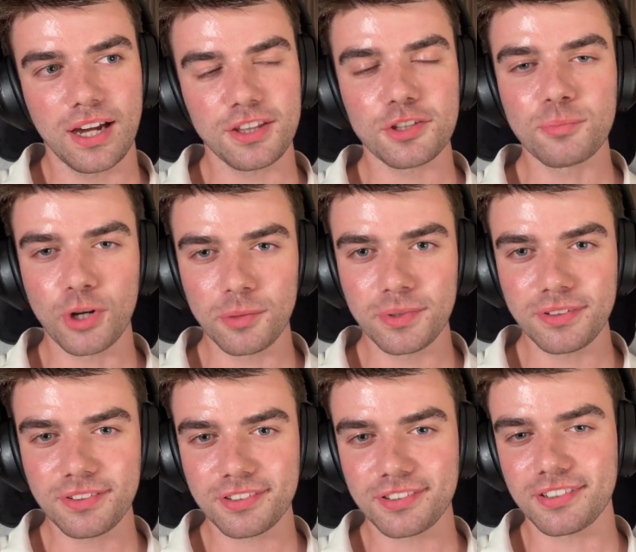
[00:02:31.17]
At the
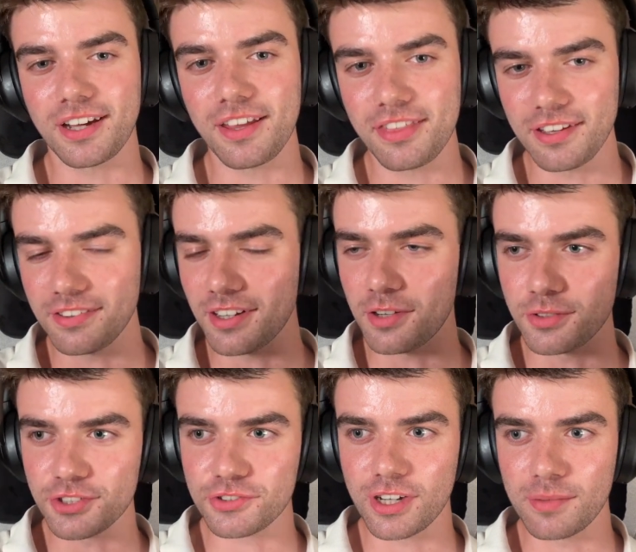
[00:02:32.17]
moment, I think that I
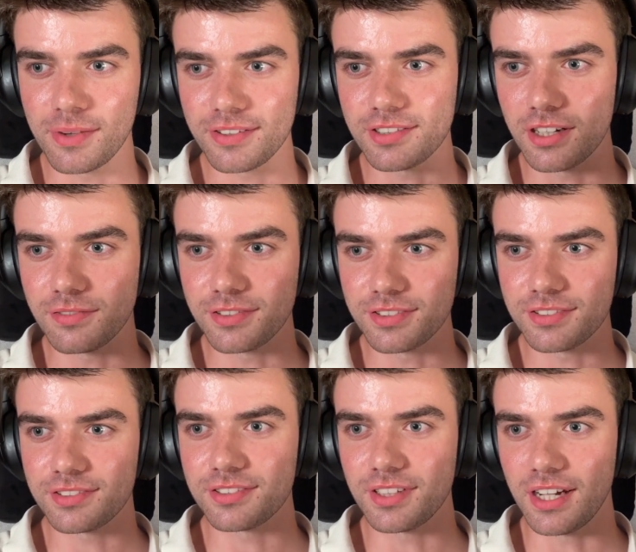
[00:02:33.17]
would describe myself
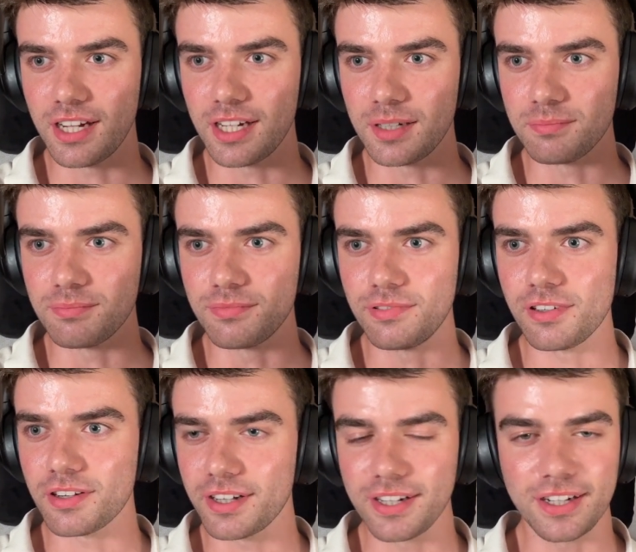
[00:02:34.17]
as
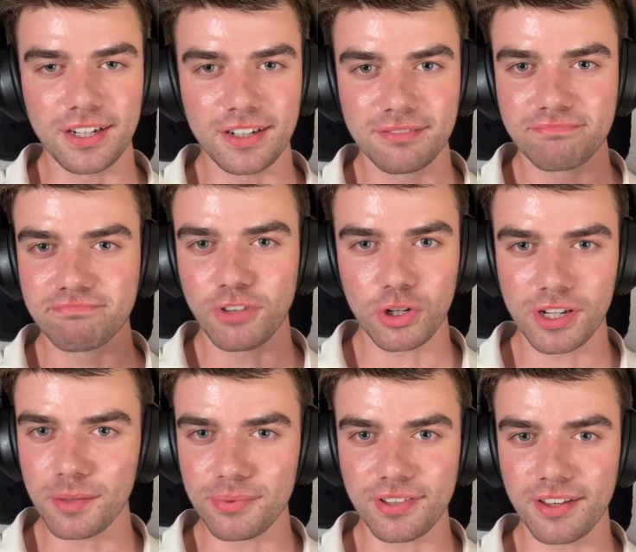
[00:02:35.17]
very
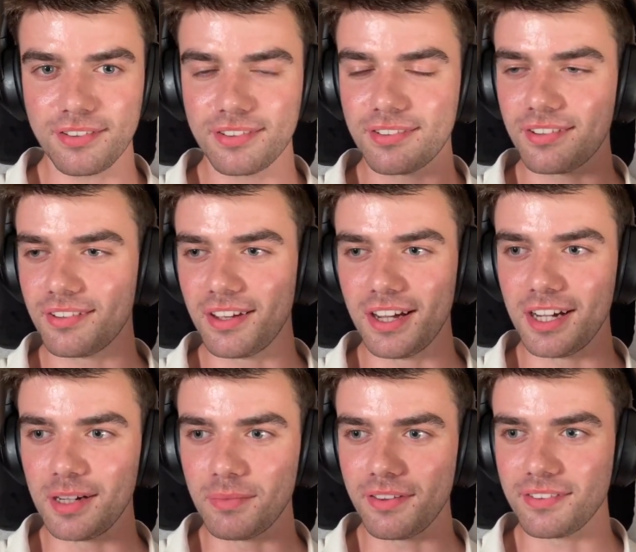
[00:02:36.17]
hockey obsessed.
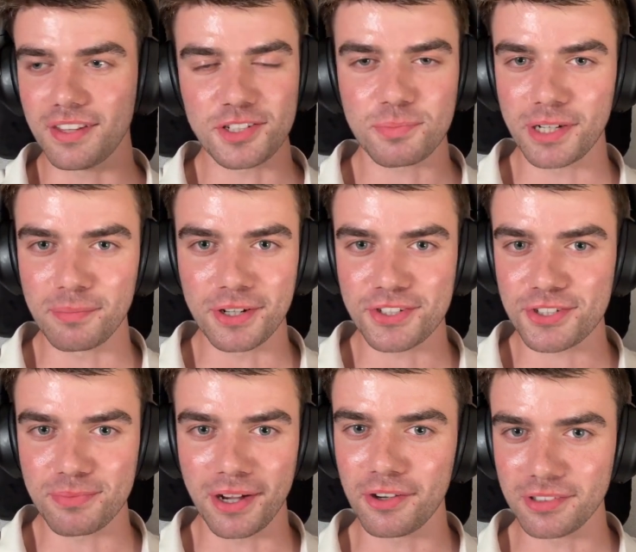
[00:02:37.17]
I think that's pretty
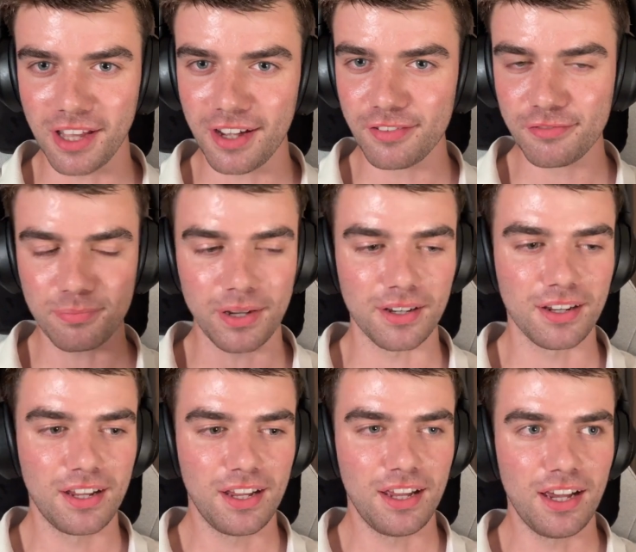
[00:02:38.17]
much my whole life.
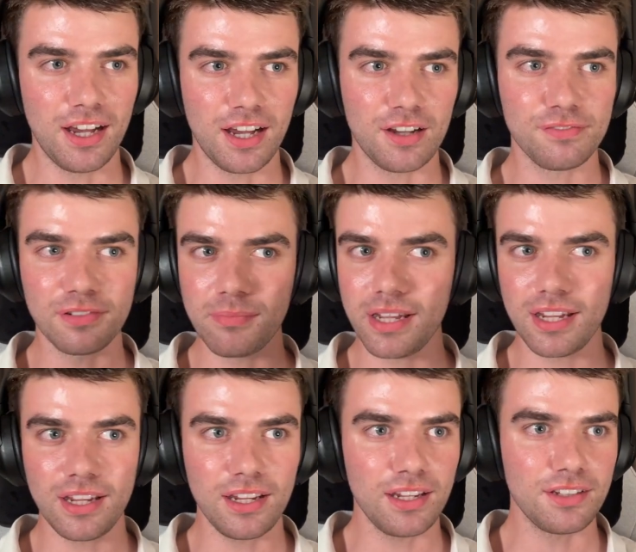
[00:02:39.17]
But for
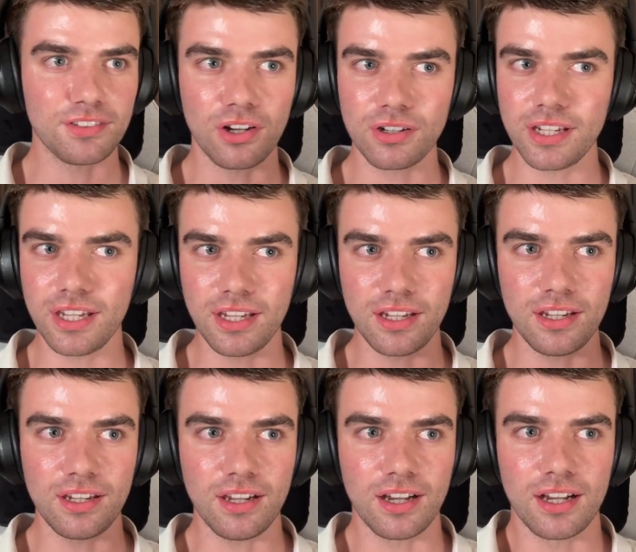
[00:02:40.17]
me, it's
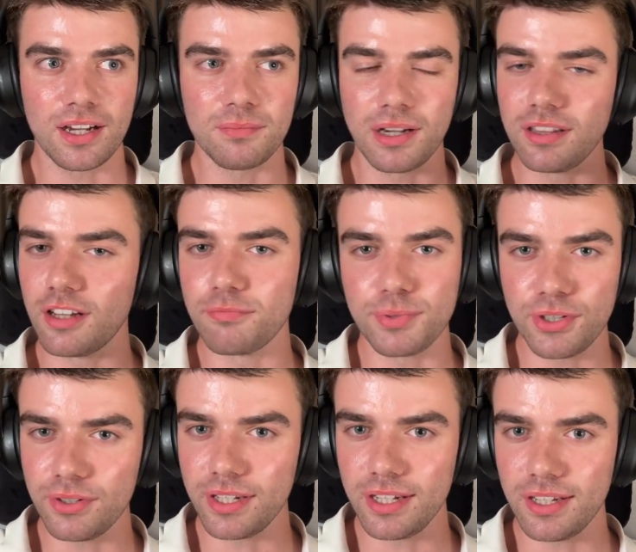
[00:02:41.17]
hockey. I love
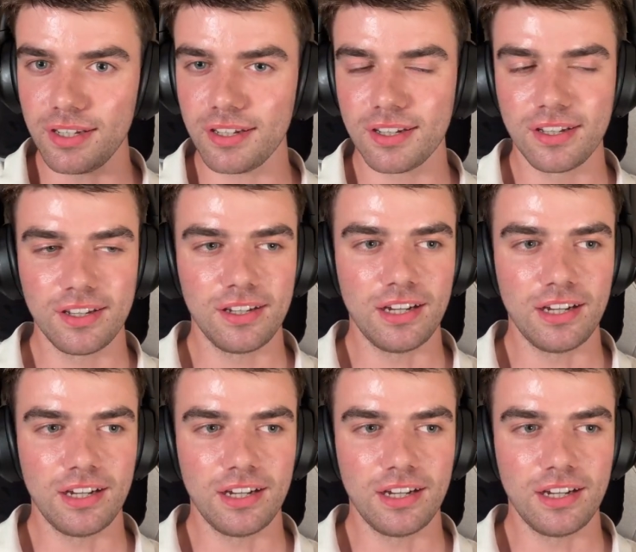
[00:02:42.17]
beauty.